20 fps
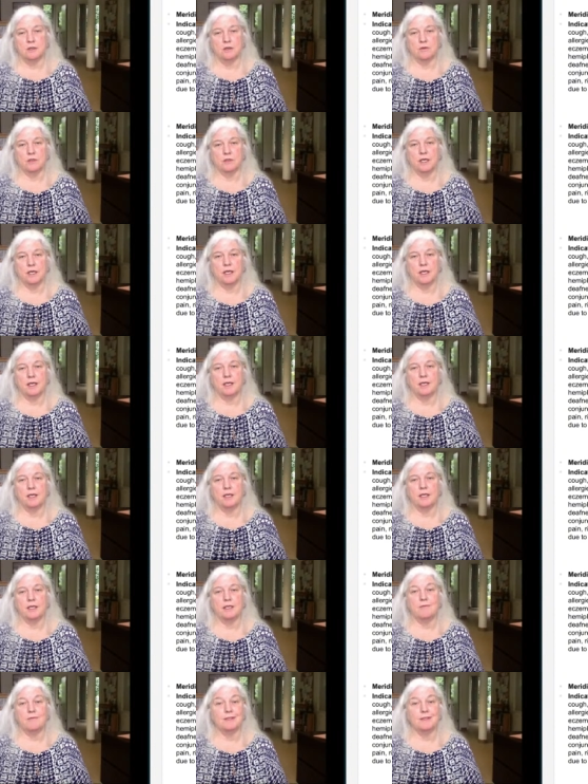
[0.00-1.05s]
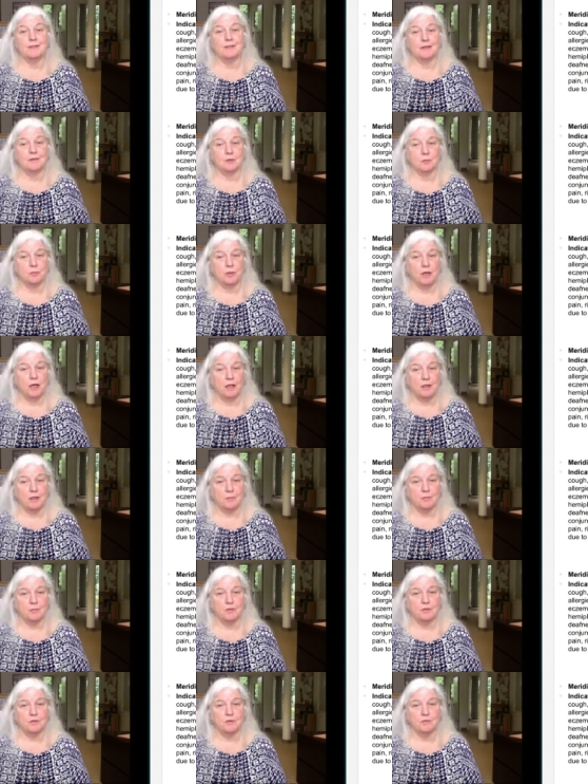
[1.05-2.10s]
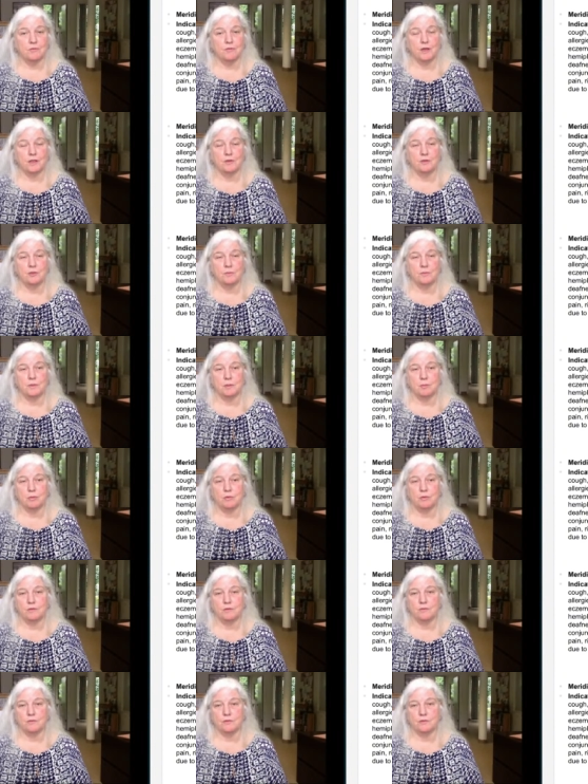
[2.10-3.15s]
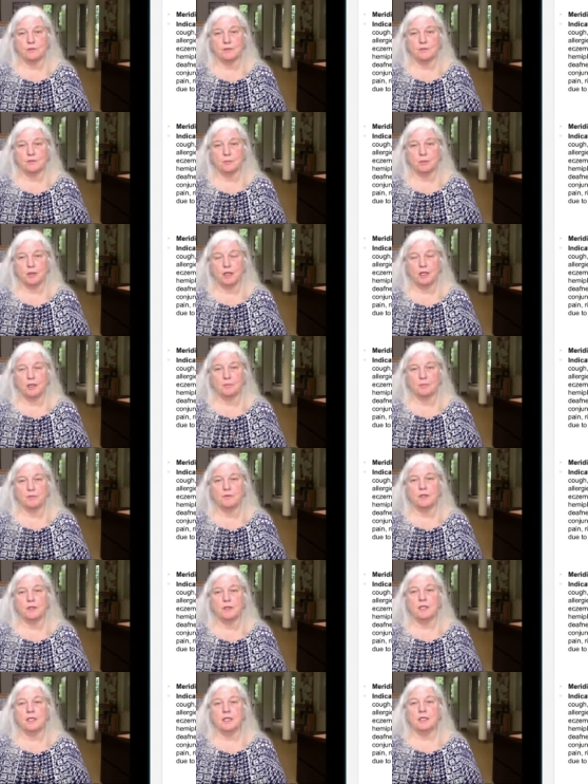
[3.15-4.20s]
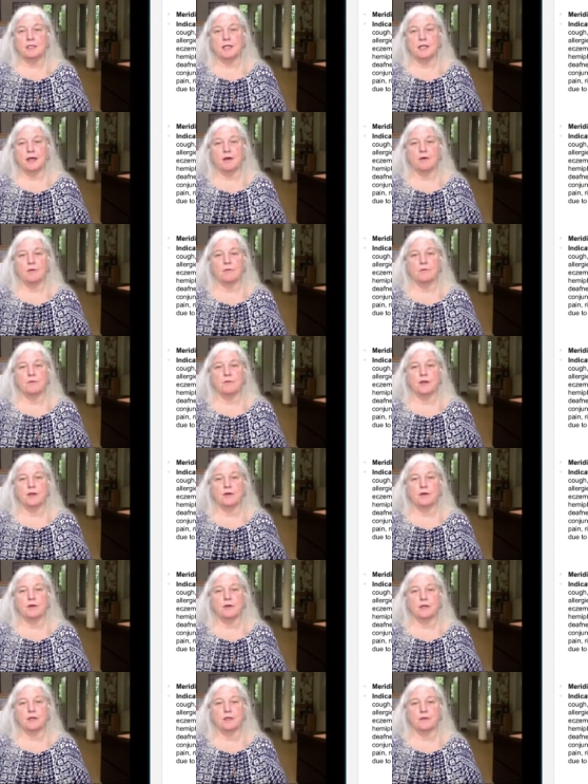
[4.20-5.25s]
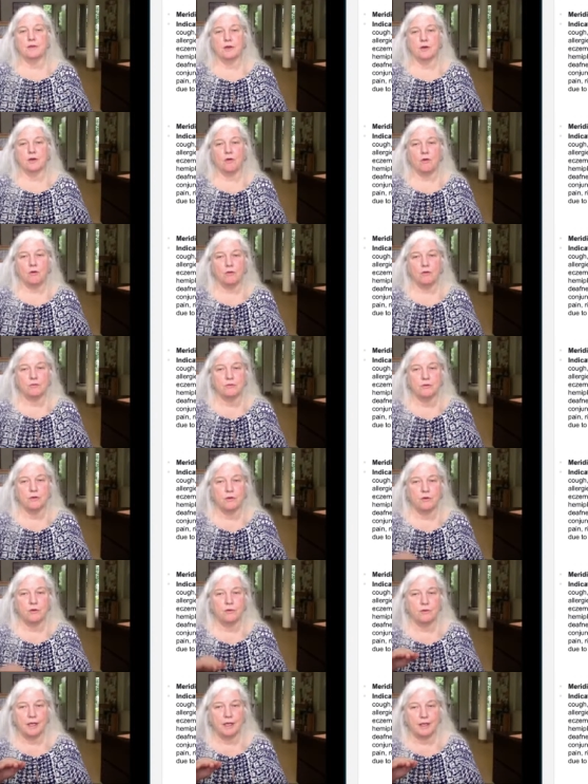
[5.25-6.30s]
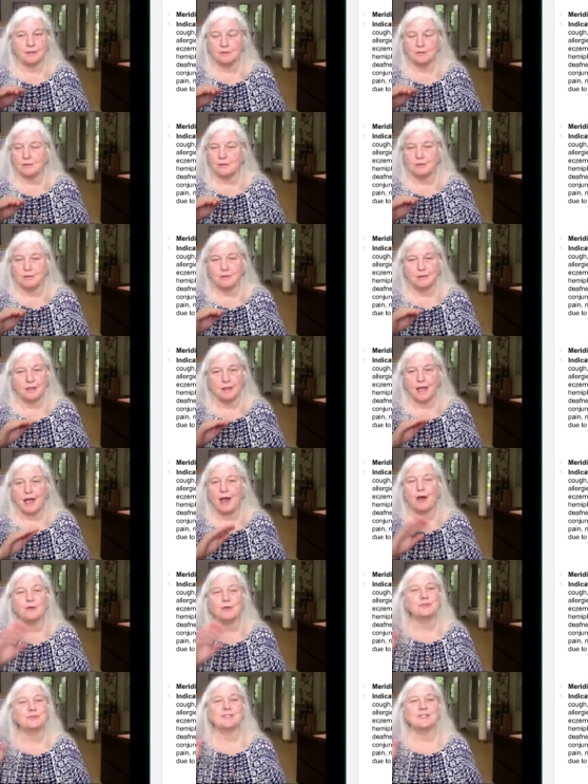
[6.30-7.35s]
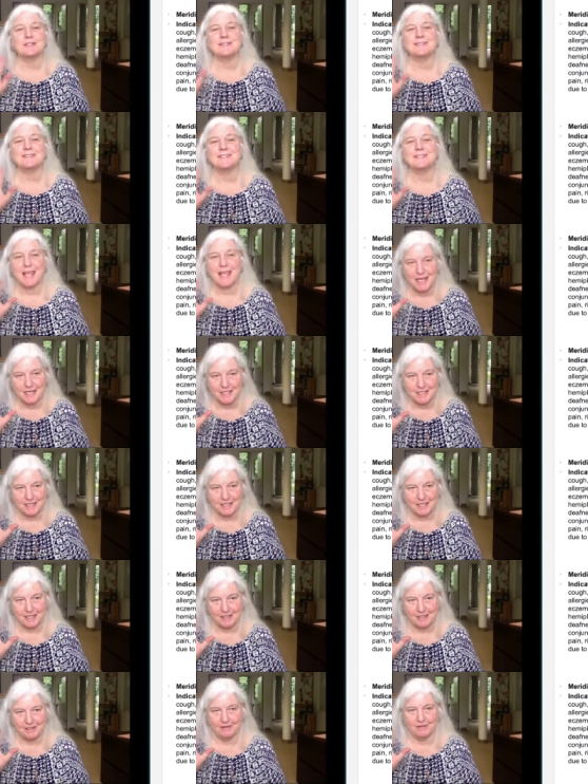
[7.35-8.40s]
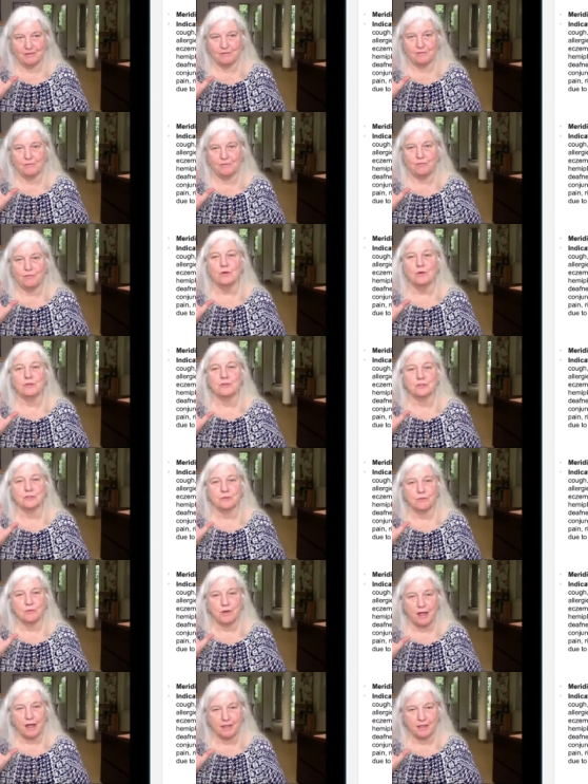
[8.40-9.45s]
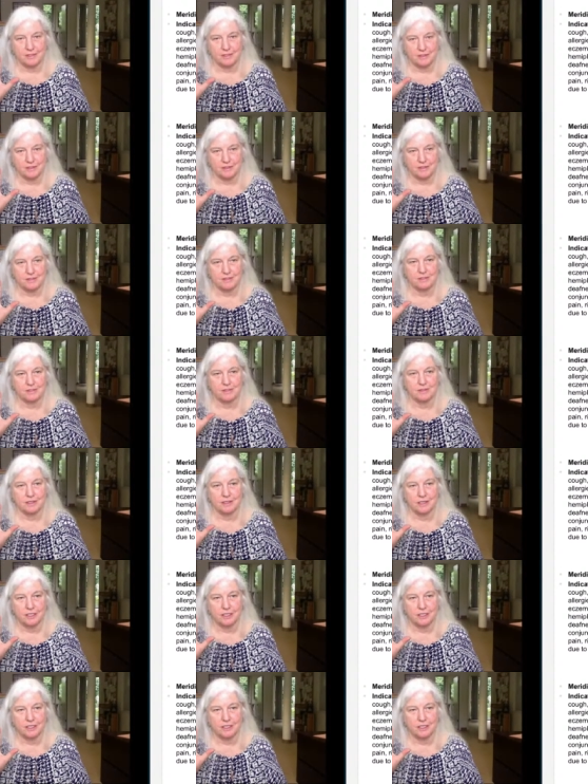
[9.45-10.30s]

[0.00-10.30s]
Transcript: okay, even nasal polyps. You don't find too many points for nasal polyps. Now, they're, they're also outstanding for psoriasis,